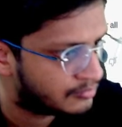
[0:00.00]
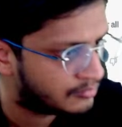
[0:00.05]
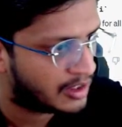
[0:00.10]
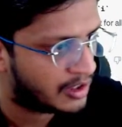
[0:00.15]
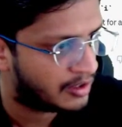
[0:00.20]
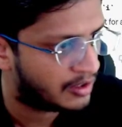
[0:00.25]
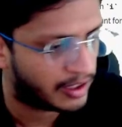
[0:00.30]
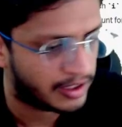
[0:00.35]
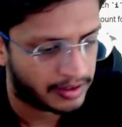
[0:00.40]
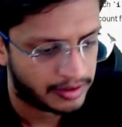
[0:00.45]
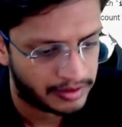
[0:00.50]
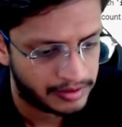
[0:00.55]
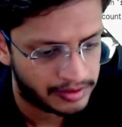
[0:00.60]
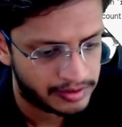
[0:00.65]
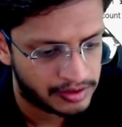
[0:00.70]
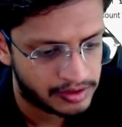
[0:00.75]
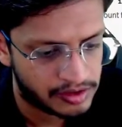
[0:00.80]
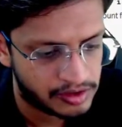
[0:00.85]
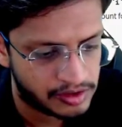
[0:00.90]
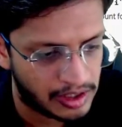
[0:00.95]
Okay,
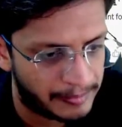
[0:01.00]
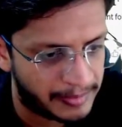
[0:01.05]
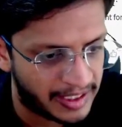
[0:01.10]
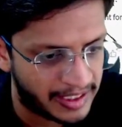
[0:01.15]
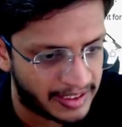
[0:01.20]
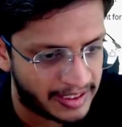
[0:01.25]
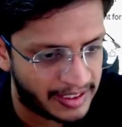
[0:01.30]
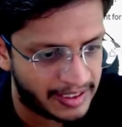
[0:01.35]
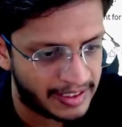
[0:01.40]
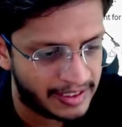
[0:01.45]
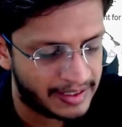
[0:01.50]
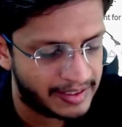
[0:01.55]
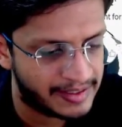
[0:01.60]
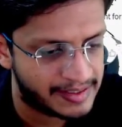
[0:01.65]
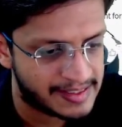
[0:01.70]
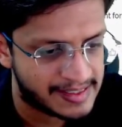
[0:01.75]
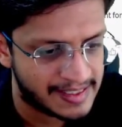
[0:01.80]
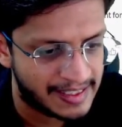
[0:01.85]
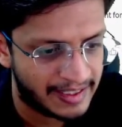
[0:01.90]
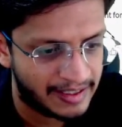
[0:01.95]
so I'm taking a
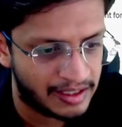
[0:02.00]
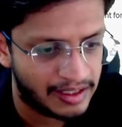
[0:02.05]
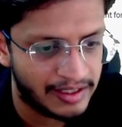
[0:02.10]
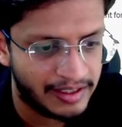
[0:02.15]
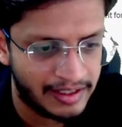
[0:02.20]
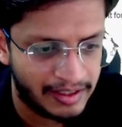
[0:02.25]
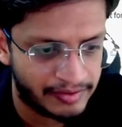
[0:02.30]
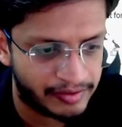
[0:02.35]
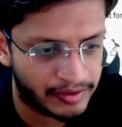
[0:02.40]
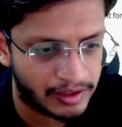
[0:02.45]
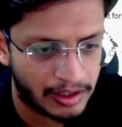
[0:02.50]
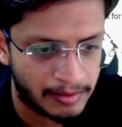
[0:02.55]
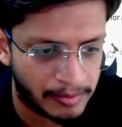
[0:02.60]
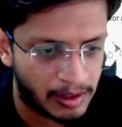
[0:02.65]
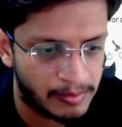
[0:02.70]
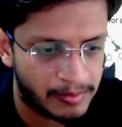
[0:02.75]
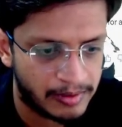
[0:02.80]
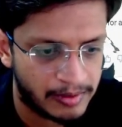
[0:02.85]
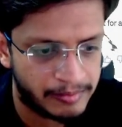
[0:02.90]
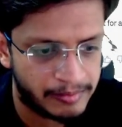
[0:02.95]
slightly difficult
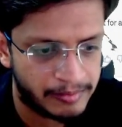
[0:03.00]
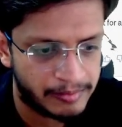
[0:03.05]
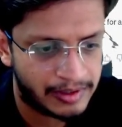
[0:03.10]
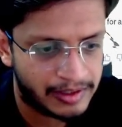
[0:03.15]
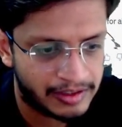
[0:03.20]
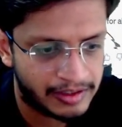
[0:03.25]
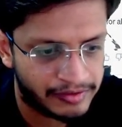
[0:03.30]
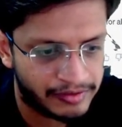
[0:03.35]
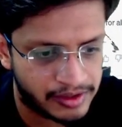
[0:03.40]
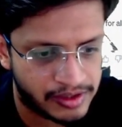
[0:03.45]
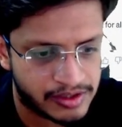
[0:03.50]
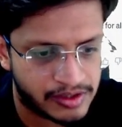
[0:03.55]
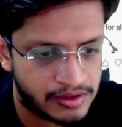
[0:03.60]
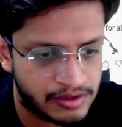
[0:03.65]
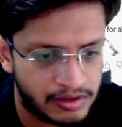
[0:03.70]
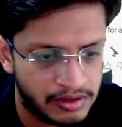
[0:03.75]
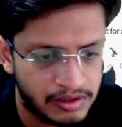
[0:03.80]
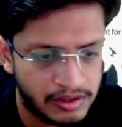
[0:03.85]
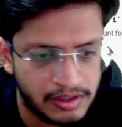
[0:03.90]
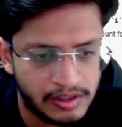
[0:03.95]
problem in the first
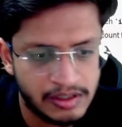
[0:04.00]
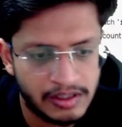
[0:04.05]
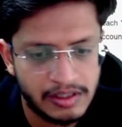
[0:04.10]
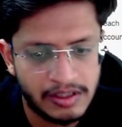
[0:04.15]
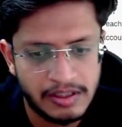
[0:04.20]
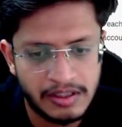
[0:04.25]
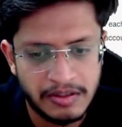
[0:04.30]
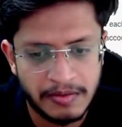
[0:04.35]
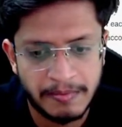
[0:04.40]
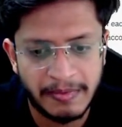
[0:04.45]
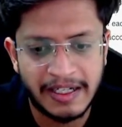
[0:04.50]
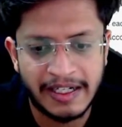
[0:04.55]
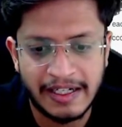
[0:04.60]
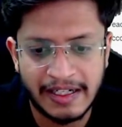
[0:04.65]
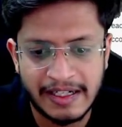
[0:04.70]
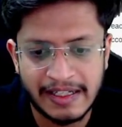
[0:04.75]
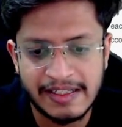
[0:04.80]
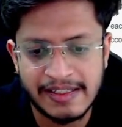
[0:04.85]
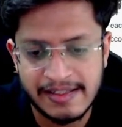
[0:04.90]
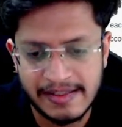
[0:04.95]
go, but
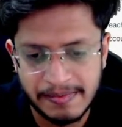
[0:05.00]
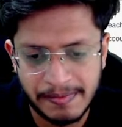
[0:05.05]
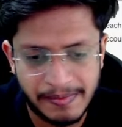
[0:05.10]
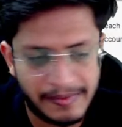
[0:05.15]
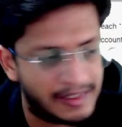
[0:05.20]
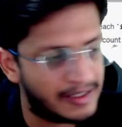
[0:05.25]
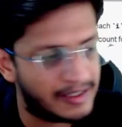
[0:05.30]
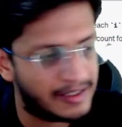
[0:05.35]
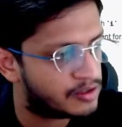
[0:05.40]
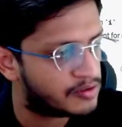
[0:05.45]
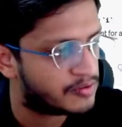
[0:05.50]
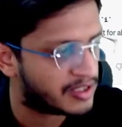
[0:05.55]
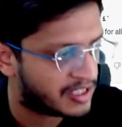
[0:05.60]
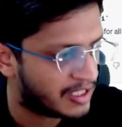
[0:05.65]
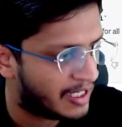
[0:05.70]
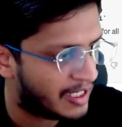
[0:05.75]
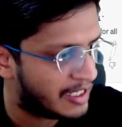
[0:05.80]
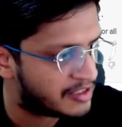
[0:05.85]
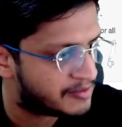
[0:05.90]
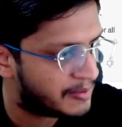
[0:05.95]
this question
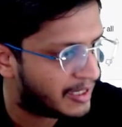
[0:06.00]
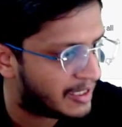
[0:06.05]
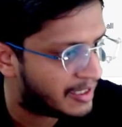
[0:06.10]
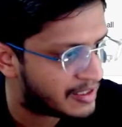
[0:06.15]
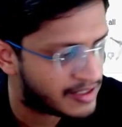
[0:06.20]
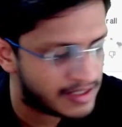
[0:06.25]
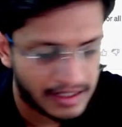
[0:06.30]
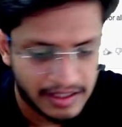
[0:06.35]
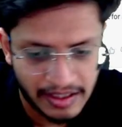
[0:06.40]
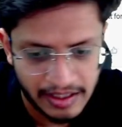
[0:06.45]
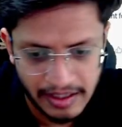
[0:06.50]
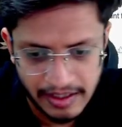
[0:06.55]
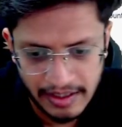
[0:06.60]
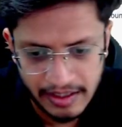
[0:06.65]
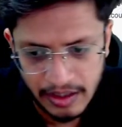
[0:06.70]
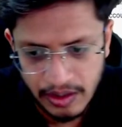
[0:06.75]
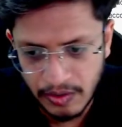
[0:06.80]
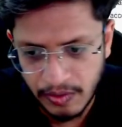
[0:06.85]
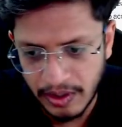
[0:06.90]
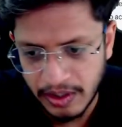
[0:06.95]
has been asked in
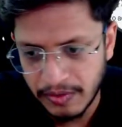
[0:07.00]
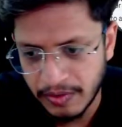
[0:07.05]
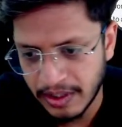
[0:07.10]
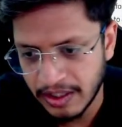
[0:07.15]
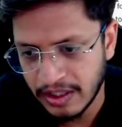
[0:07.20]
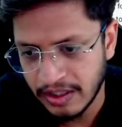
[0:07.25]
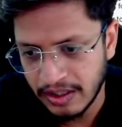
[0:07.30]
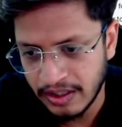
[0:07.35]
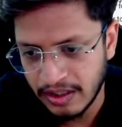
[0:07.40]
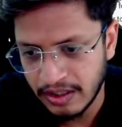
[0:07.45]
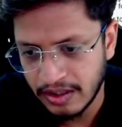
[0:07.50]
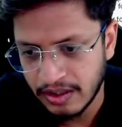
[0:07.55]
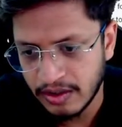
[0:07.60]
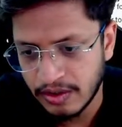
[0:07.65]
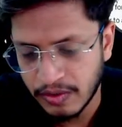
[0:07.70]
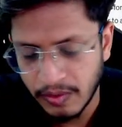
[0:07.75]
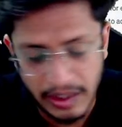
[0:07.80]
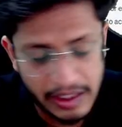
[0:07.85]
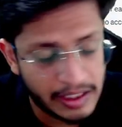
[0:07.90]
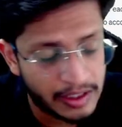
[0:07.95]
GATE
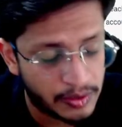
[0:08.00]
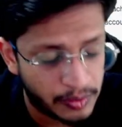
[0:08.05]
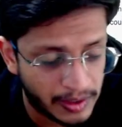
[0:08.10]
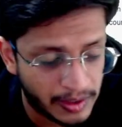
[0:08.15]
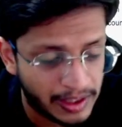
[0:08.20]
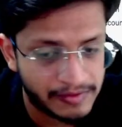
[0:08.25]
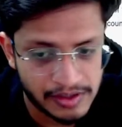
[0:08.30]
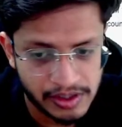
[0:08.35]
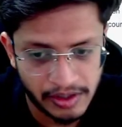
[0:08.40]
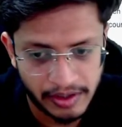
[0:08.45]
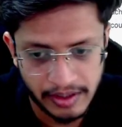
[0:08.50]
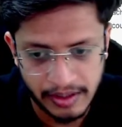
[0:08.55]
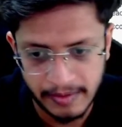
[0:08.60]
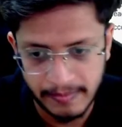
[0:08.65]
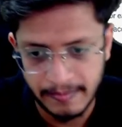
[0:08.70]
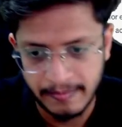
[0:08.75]
2012, sorry.